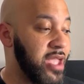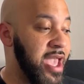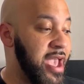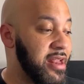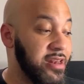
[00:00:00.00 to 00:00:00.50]

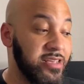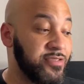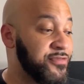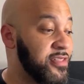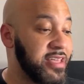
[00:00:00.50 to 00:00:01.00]
And it
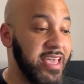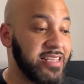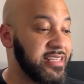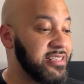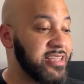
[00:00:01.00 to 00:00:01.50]
doesn't feel like he
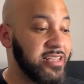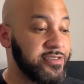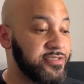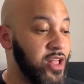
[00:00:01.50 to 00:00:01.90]
has any signs of